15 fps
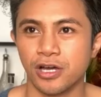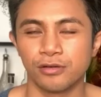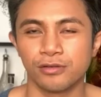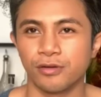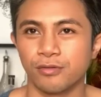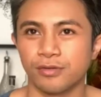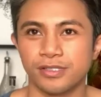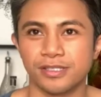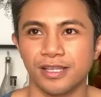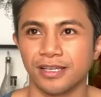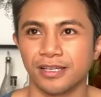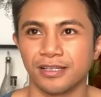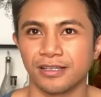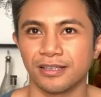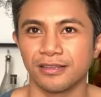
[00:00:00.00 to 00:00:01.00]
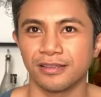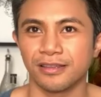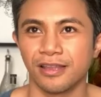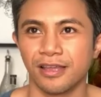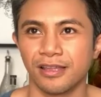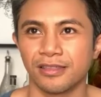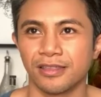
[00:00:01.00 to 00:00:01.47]
there
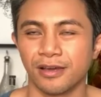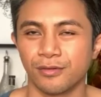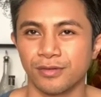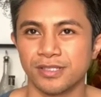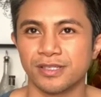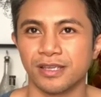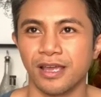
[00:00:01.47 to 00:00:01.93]
was